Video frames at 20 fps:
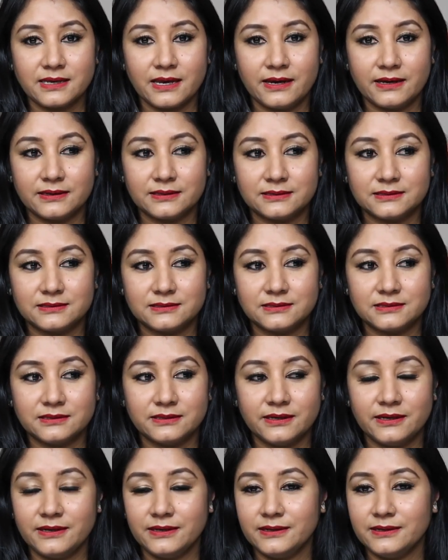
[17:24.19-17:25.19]
And
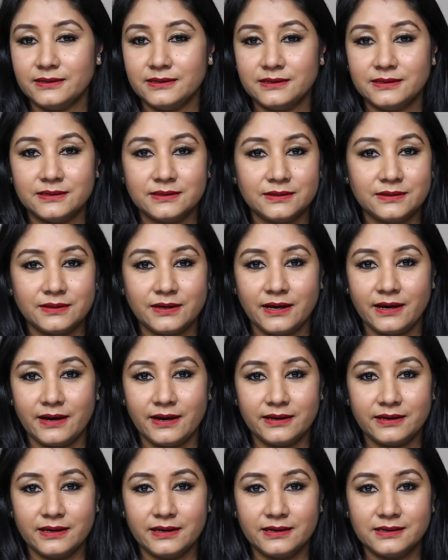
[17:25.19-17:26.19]
yeah,
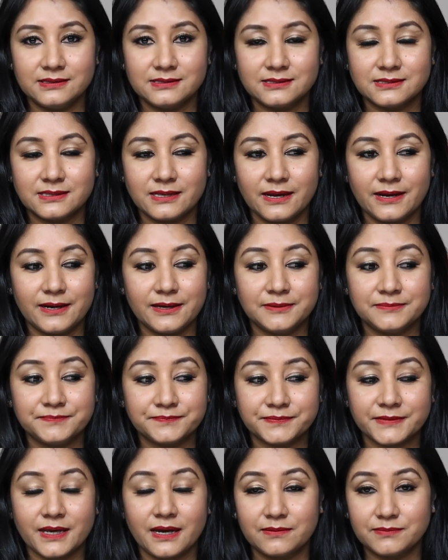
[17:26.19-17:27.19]
I guess, yeah,
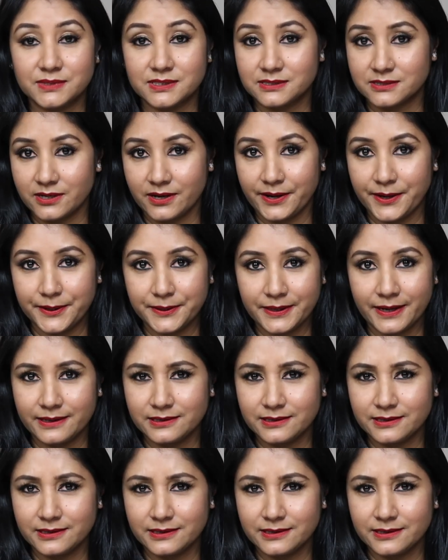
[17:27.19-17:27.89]
I'm just tired.